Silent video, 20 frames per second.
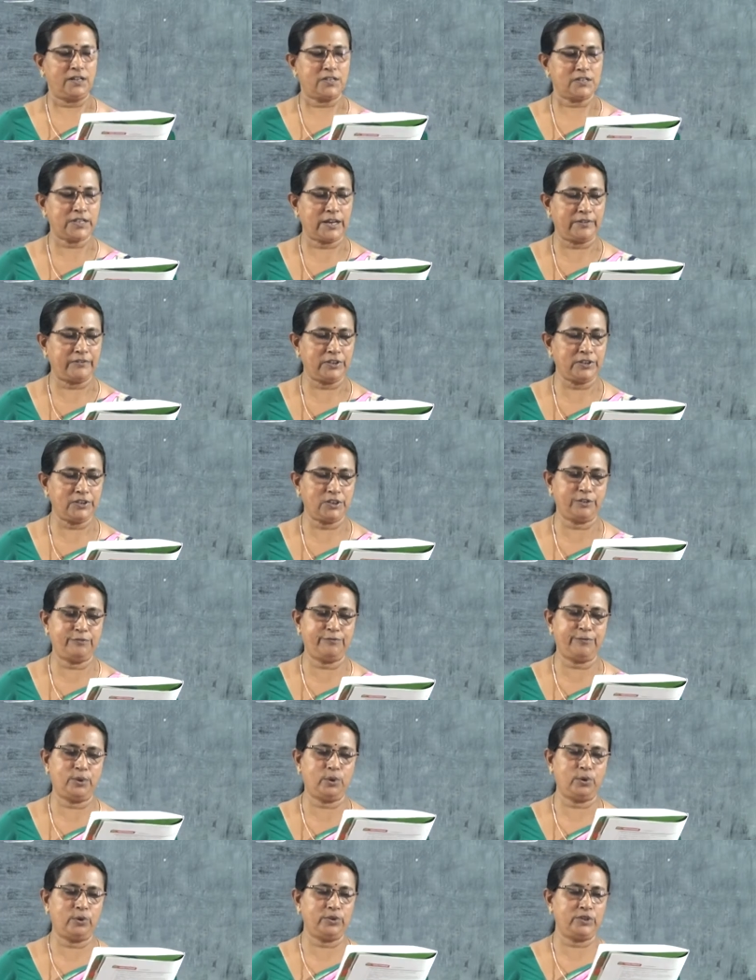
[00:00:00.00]

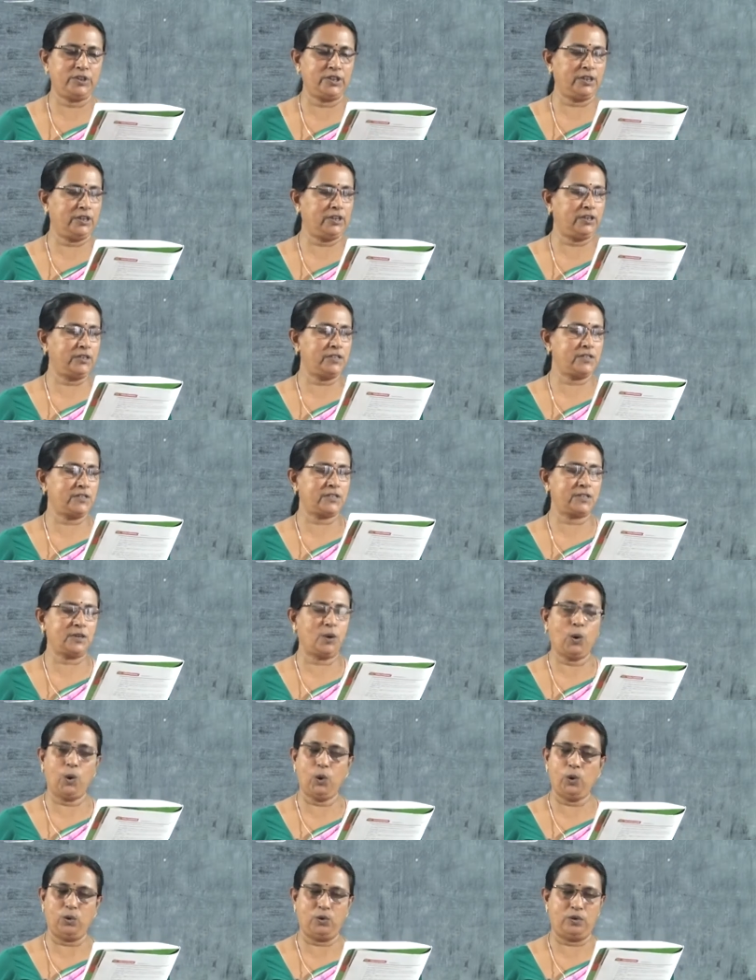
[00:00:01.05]
74 years
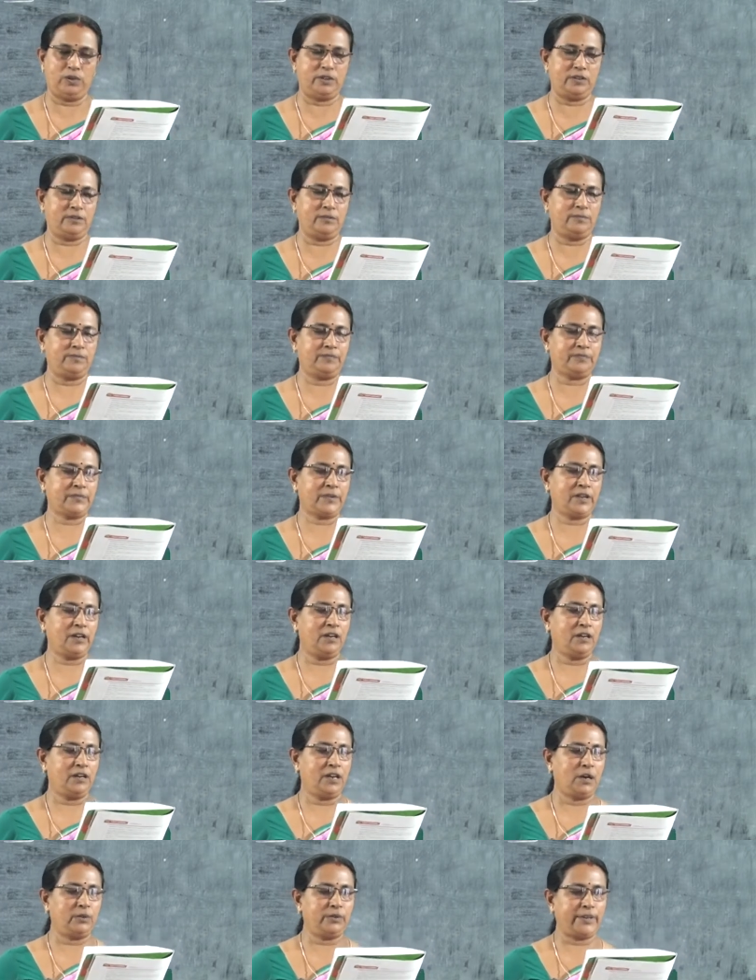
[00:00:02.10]
old.
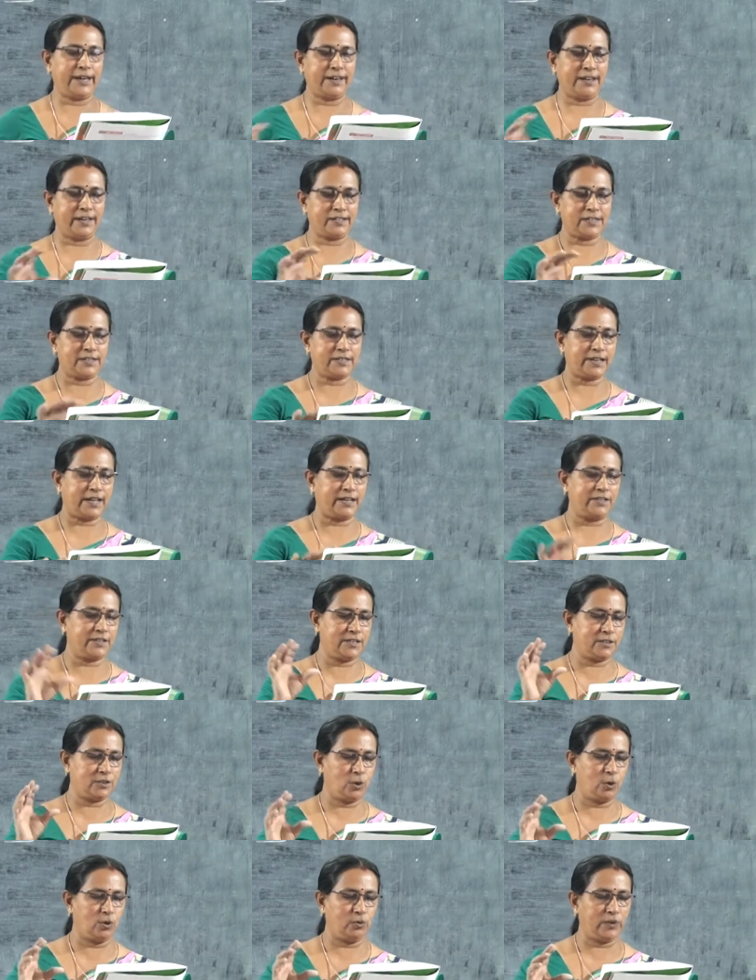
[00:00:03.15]
Now that exercise
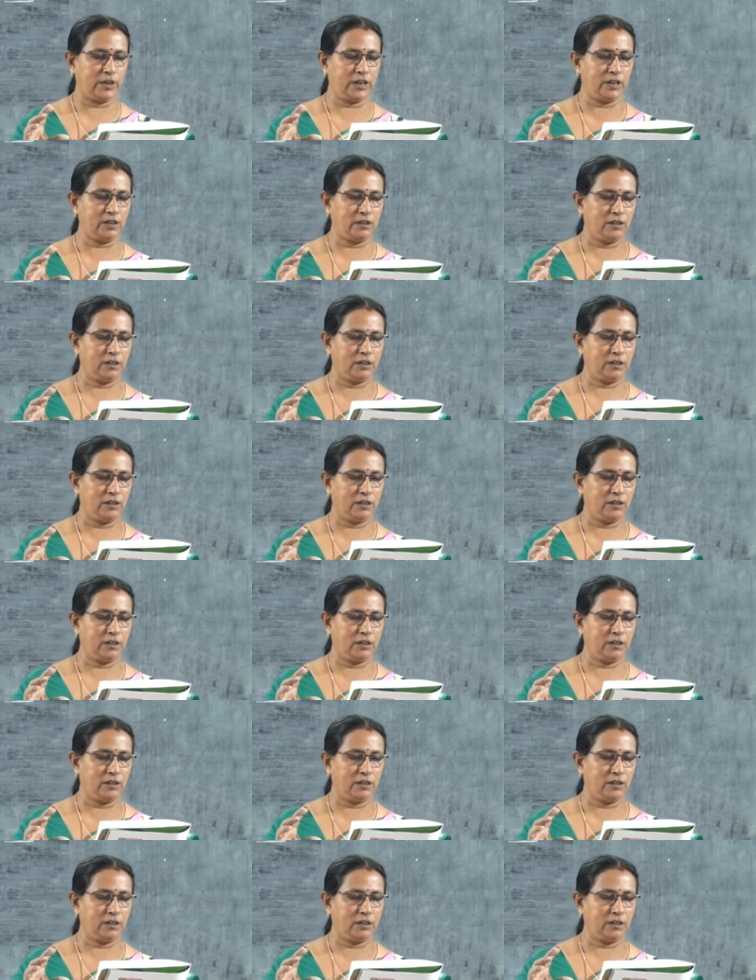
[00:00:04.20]
is over.